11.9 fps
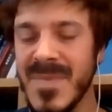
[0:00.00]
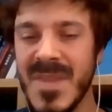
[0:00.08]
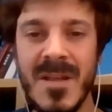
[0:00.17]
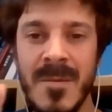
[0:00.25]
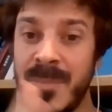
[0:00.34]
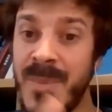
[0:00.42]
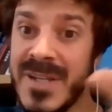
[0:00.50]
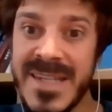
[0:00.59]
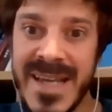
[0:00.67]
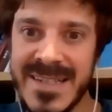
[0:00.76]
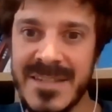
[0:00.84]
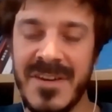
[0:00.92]
body
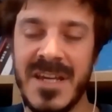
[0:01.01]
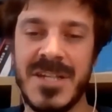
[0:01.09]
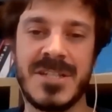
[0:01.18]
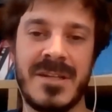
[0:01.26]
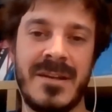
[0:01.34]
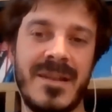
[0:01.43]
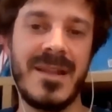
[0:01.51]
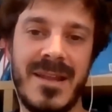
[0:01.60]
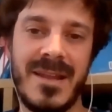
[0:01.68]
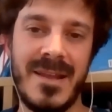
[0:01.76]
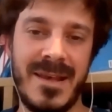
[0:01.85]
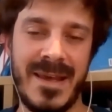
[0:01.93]
activation,
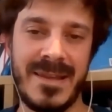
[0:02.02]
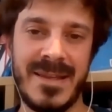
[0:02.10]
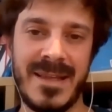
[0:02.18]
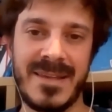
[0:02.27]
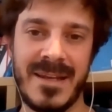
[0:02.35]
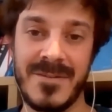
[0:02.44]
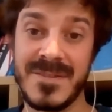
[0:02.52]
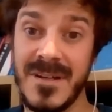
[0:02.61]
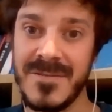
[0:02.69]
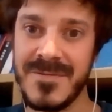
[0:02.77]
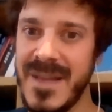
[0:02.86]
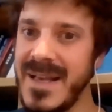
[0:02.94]
and that kind of
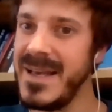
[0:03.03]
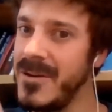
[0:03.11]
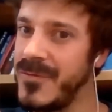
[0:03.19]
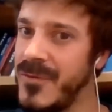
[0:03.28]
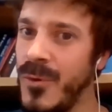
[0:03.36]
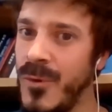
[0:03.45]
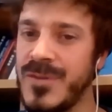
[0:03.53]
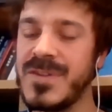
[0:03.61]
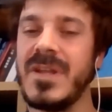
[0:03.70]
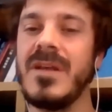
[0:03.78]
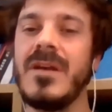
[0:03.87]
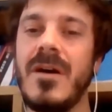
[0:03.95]
stuff. And of course,
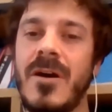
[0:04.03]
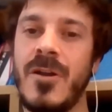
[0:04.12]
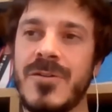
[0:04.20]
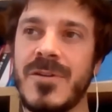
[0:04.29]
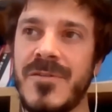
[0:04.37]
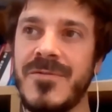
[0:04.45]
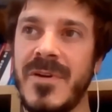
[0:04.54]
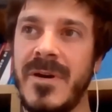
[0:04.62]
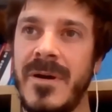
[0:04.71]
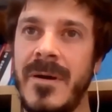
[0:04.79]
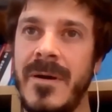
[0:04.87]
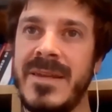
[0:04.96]
a lot of
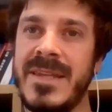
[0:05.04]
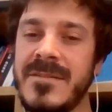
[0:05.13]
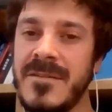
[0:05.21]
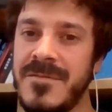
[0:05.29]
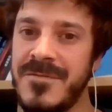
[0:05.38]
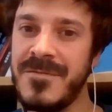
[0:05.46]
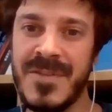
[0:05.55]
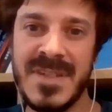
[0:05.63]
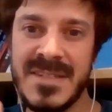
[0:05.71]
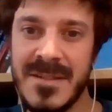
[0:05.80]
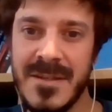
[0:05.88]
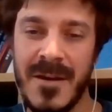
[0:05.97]
little
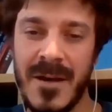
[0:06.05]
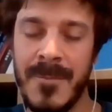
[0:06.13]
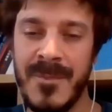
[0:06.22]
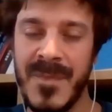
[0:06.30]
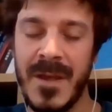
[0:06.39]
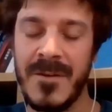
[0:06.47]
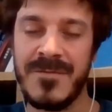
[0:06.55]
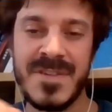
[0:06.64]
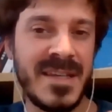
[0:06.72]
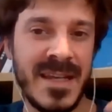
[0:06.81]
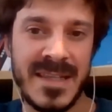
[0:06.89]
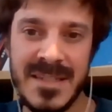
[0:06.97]

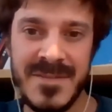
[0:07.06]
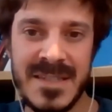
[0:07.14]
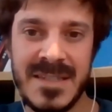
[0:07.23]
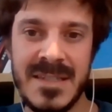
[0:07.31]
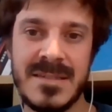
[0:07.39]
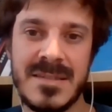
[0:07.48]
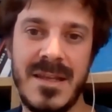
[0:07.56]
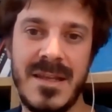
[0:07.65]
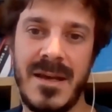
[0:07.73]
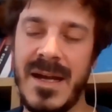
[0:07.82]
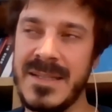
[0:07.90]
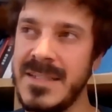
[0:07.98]
physical activities.
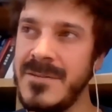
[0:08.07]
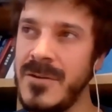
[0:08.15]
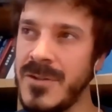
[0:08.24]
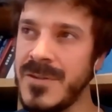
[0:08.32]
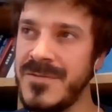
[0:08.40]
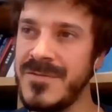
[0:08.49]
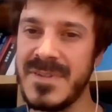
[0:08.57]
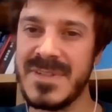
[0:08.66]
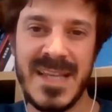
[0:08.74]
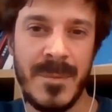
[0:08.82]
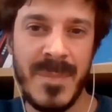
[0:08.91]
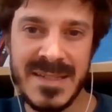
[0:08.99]
I did a lot of
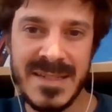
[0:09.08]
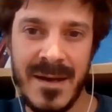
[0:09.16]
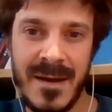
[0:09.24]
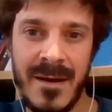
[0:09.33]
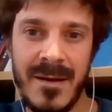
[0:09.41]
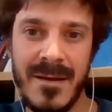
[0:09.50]
Tabata